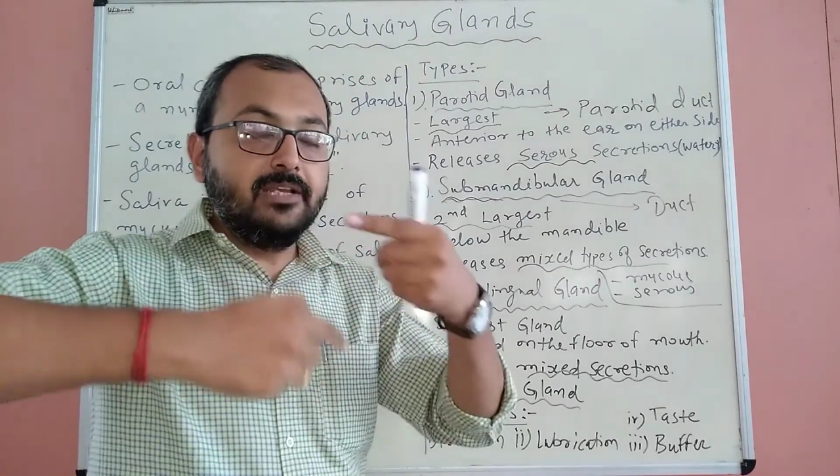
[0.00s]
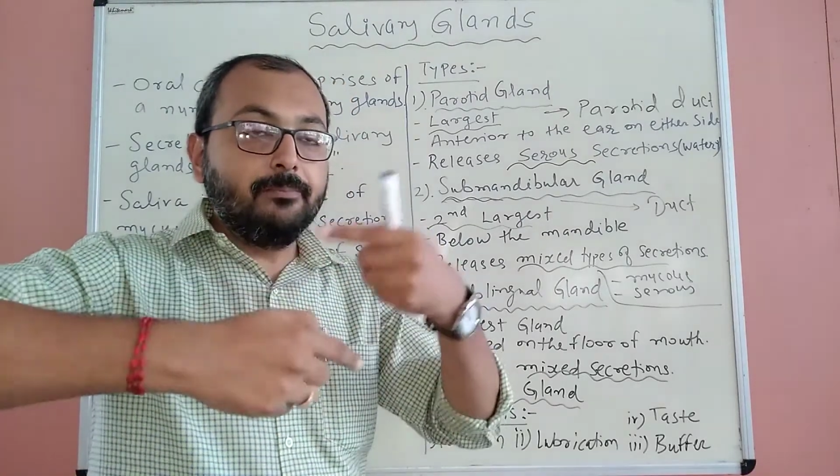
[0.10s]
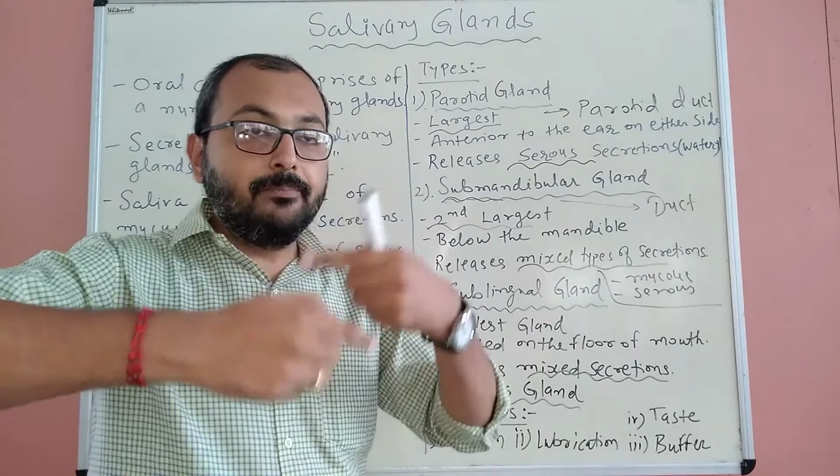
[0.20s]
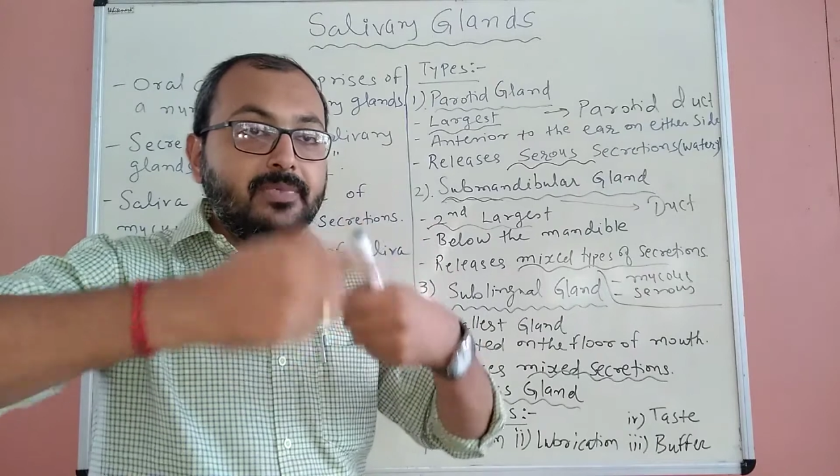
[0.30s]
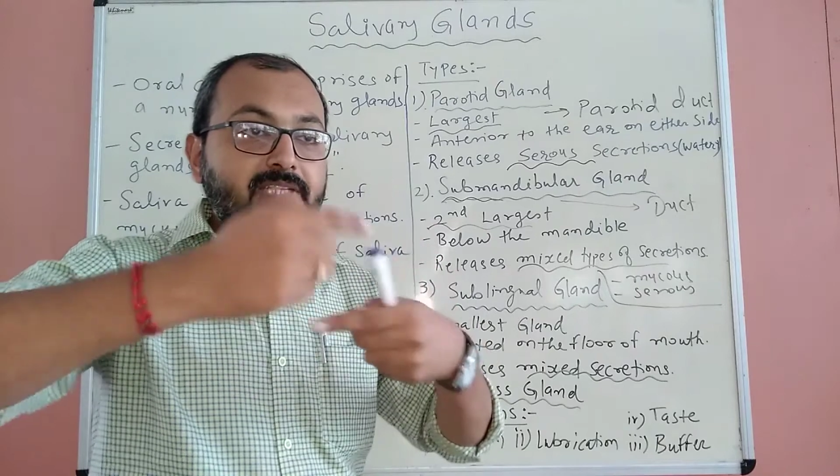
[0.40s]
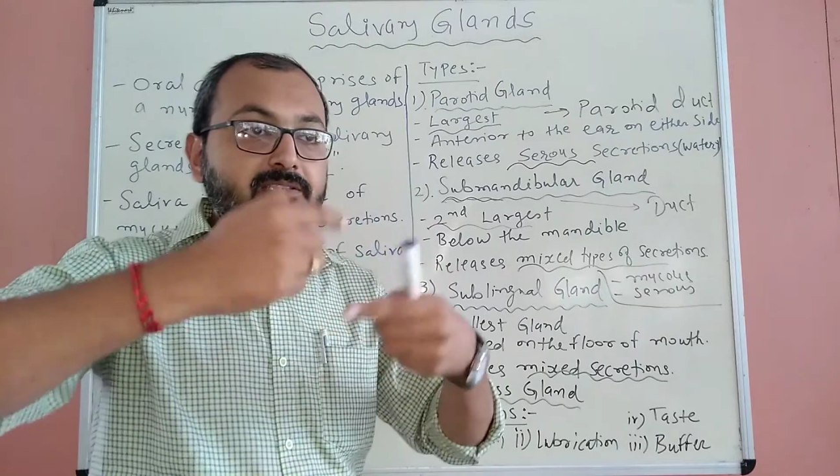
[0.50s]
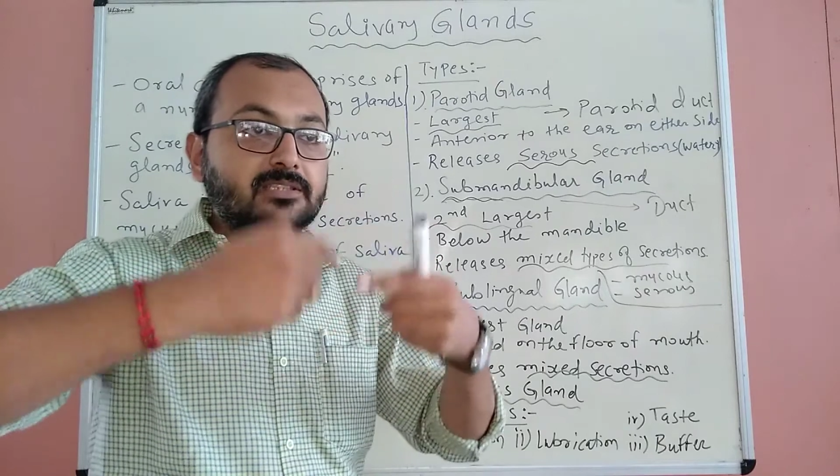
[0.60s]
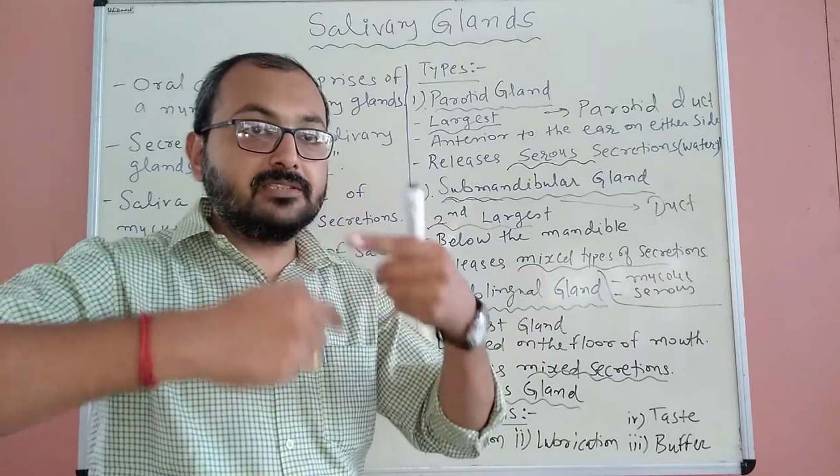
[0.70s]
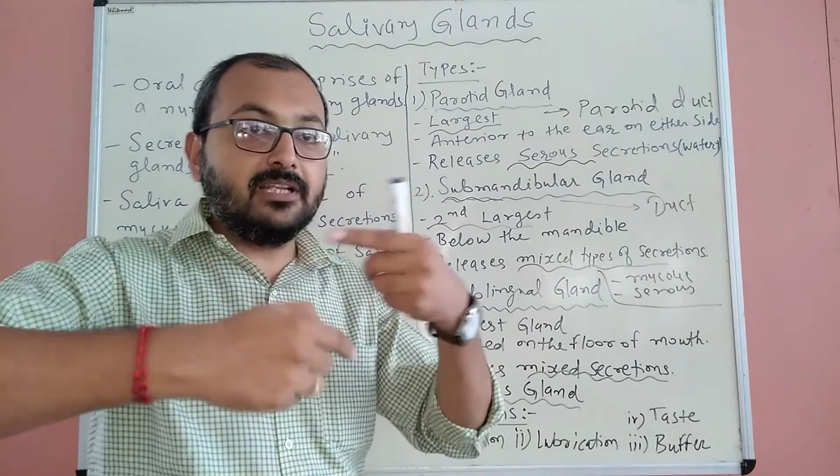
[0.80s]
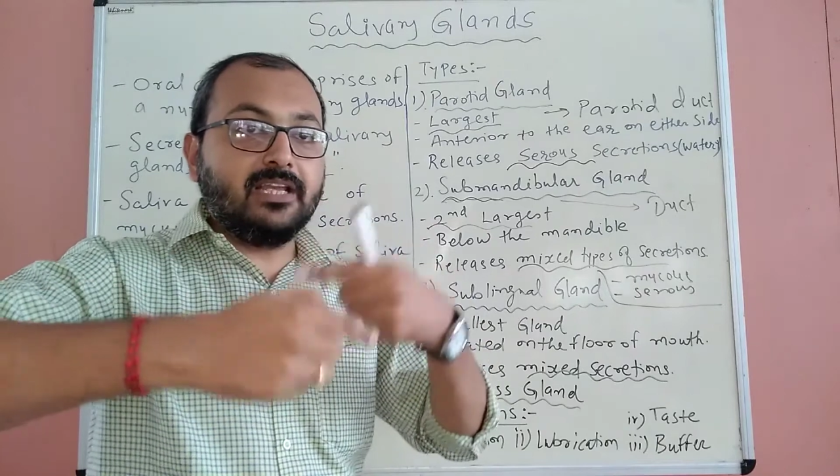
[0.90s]
mix
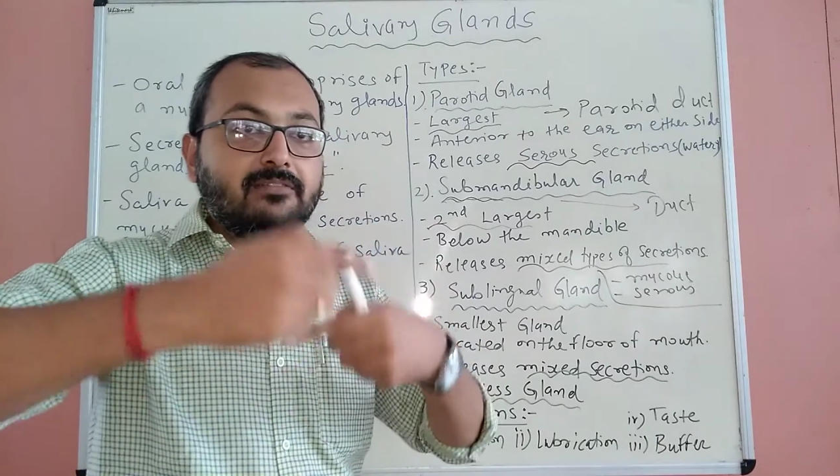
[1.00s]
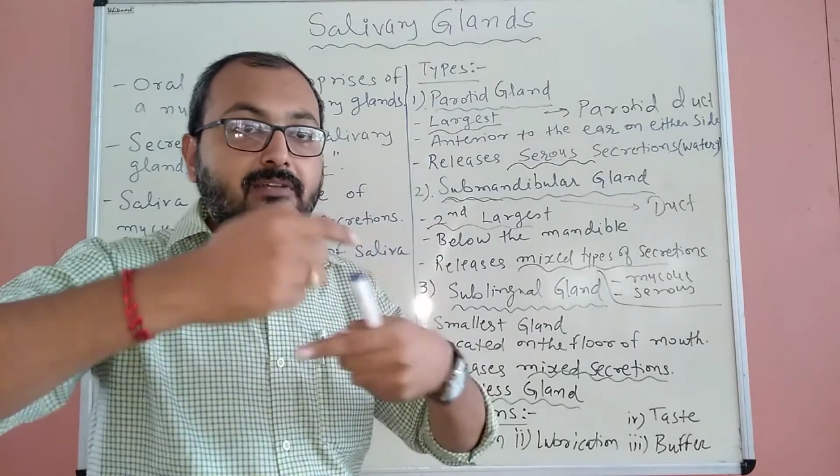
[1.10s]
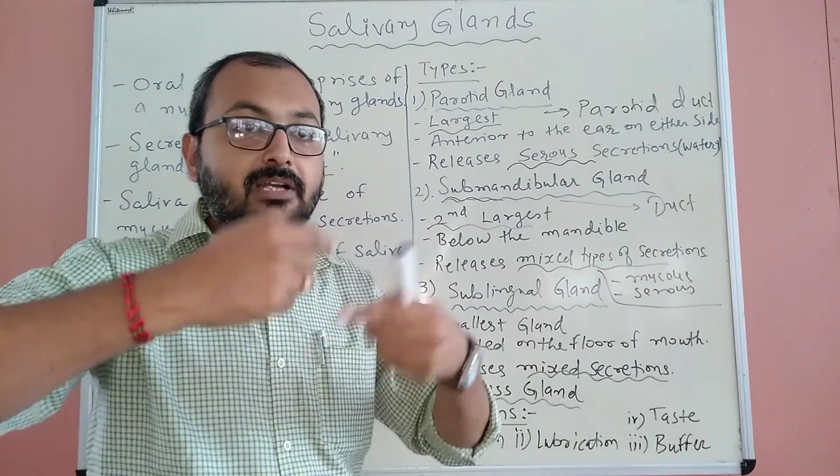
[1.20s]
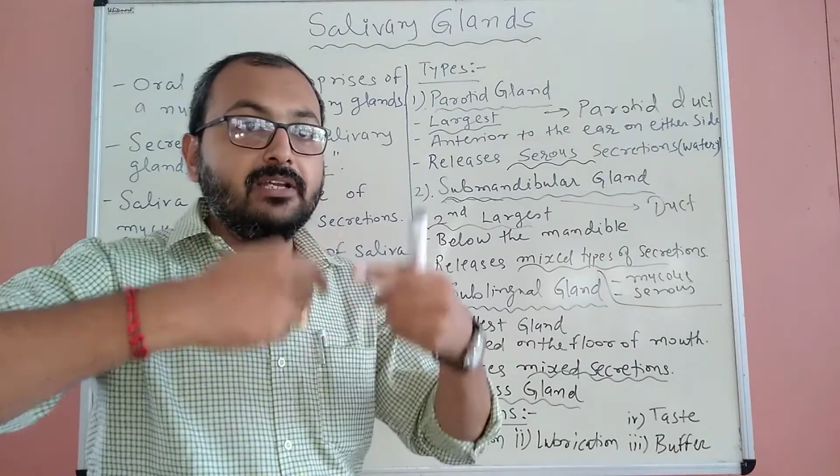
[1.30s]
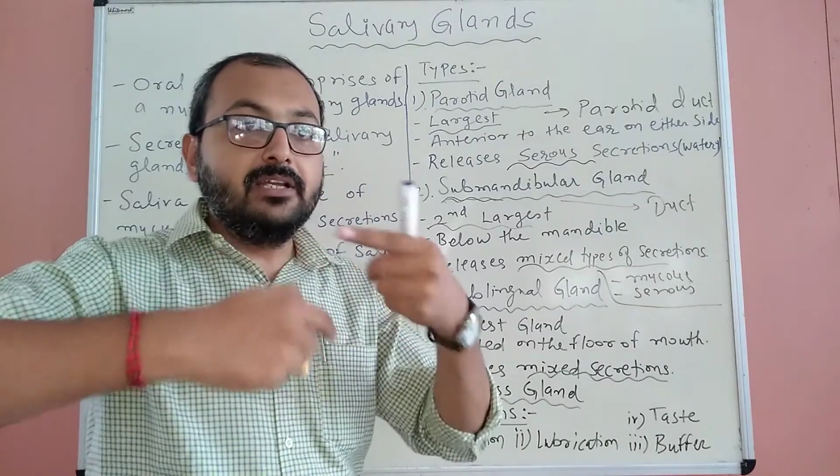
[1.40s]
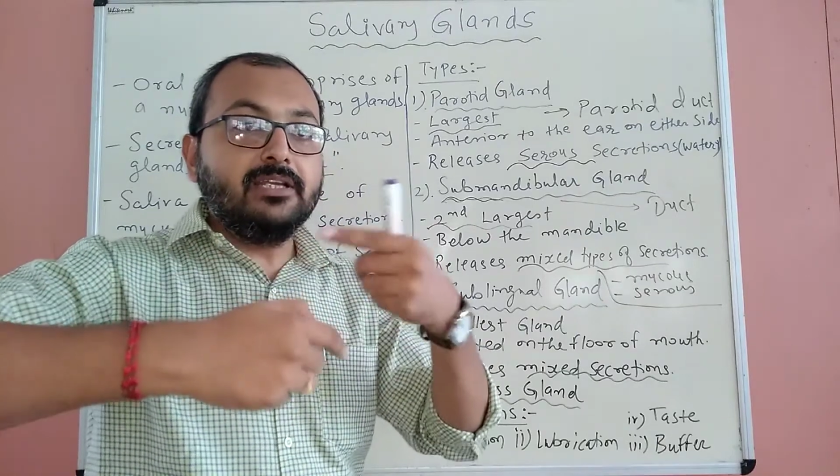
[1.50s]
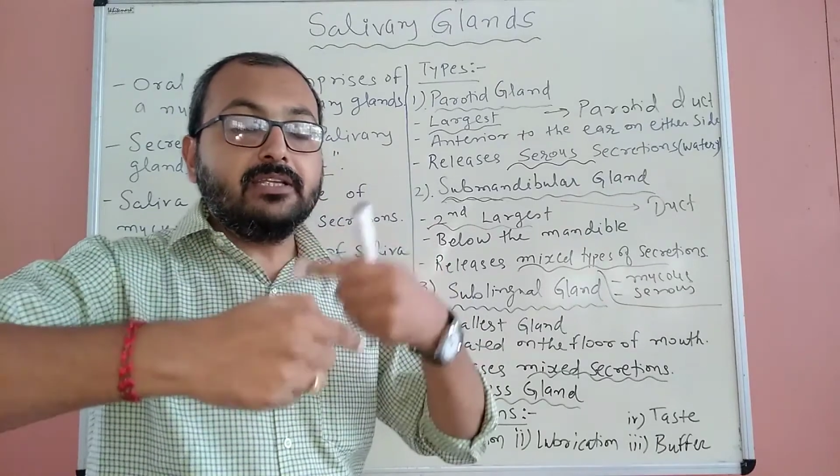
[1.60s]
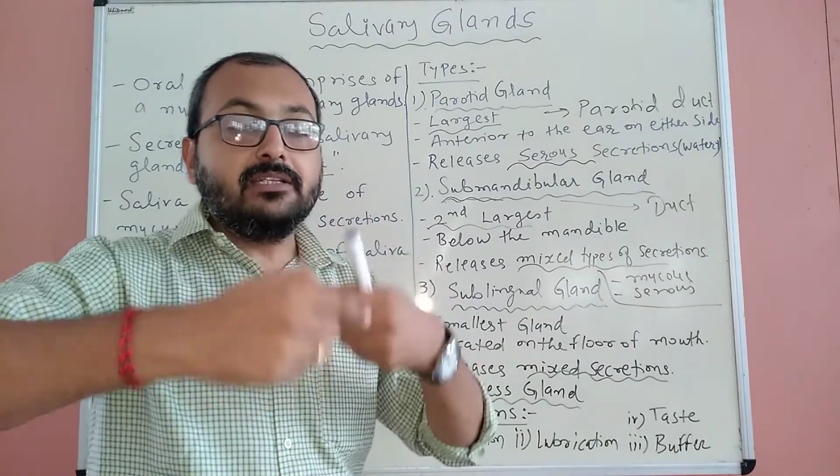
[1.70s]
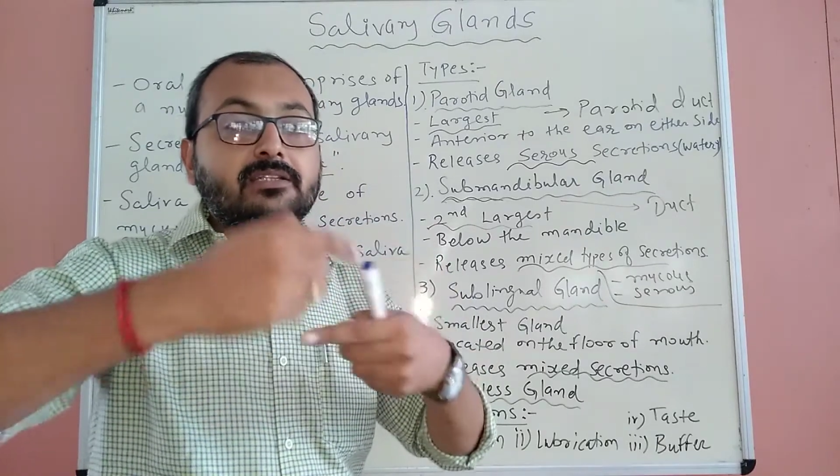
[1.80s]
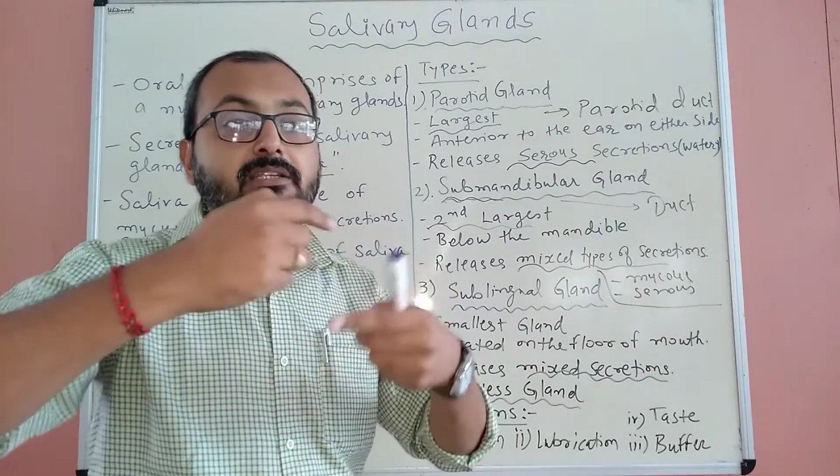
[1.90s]
the saliva
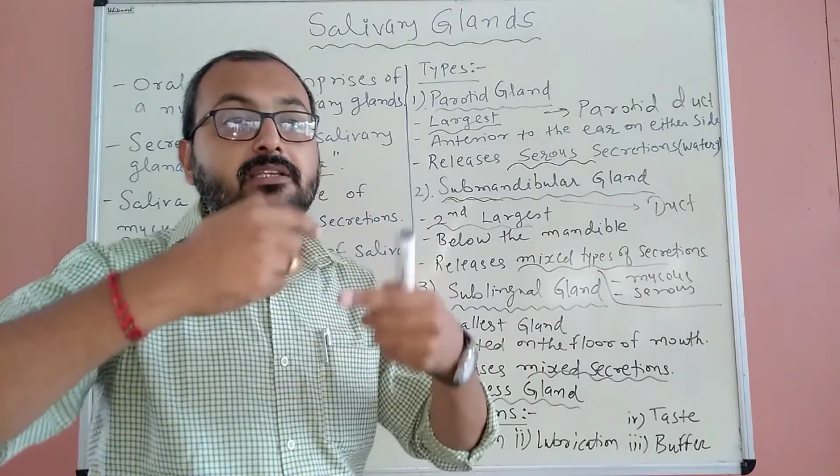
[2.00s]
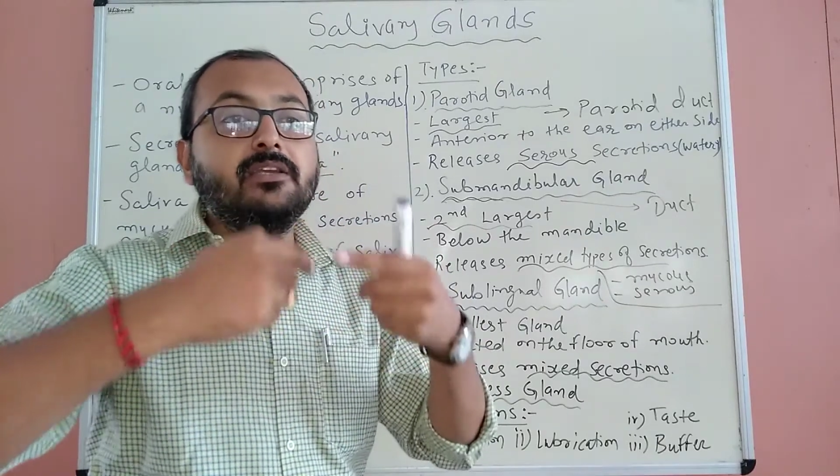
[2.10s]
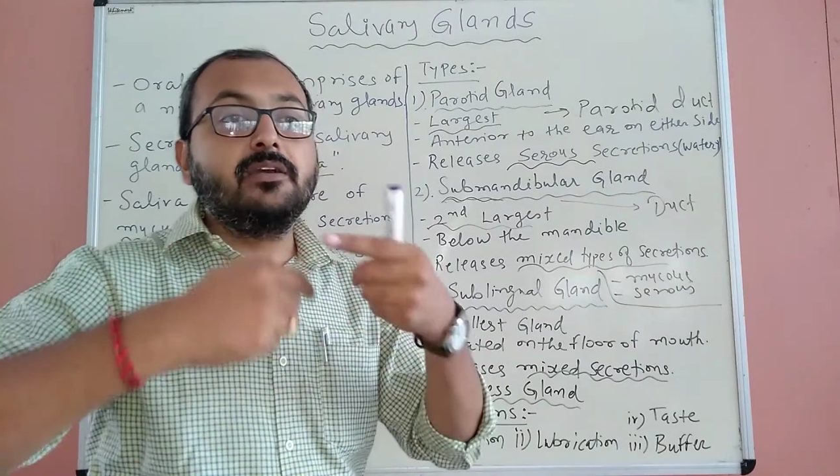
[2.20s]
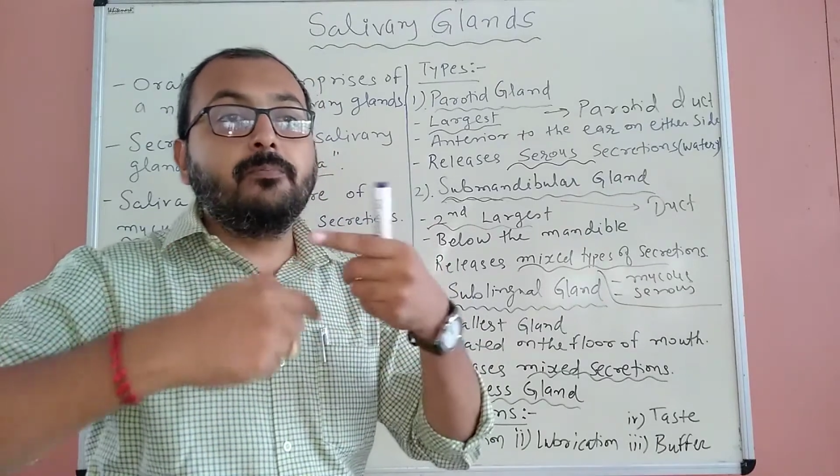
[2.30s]
in the